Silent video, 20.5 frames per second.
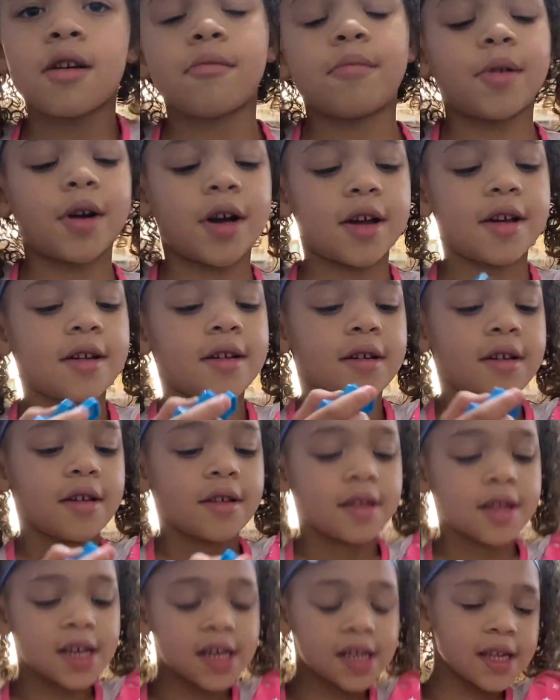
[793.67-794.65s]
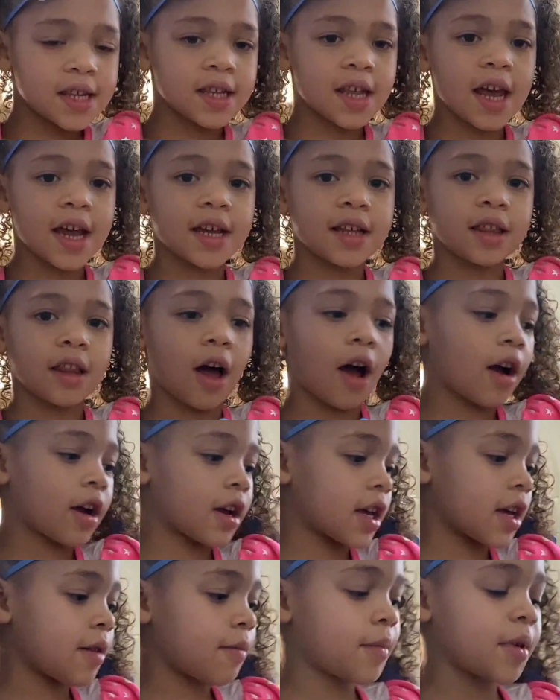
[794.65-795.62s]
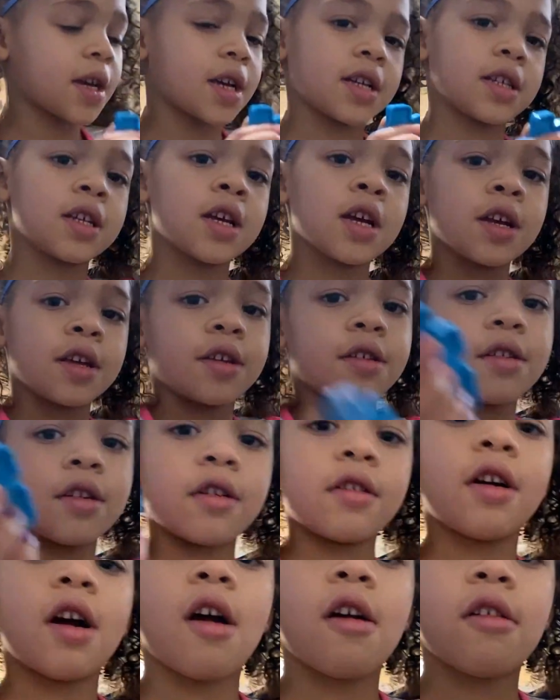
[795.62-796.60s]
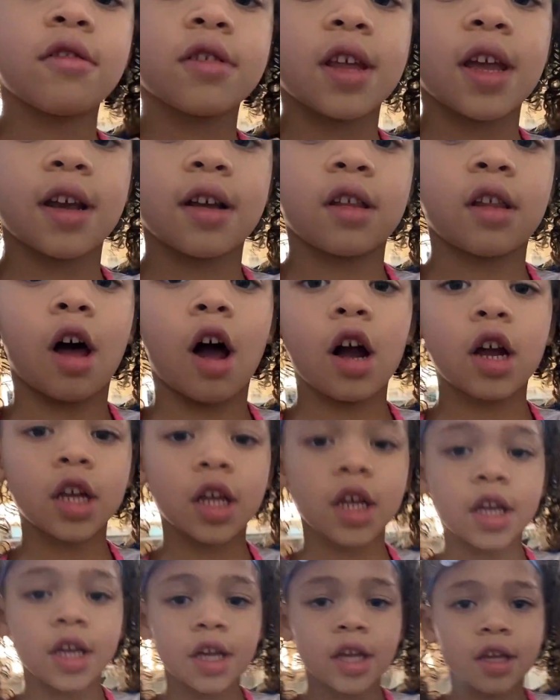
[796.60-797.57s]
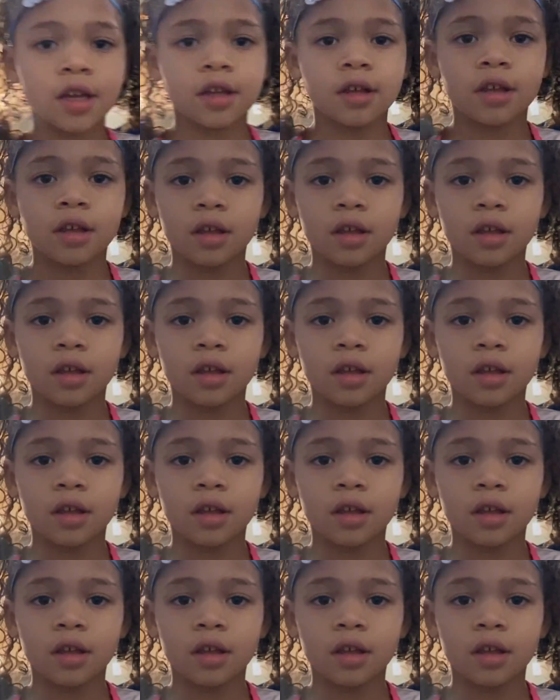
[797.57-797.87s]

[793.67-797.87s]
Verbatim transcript: But this, like, lock it because you know how like locking it